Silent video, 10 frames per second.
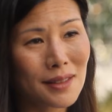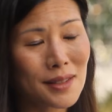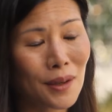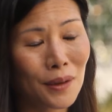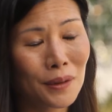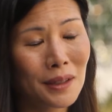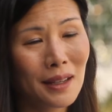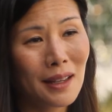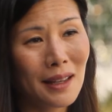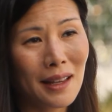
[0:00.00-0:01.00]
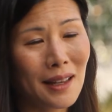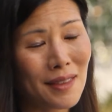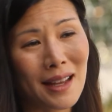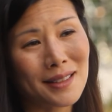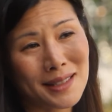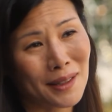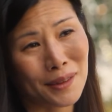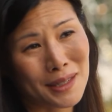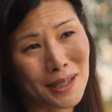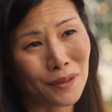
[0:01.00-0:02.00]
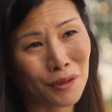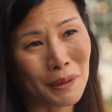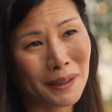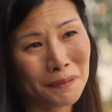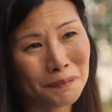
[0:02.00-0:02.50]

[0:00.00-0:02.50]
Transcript: So that sealed the deal for me.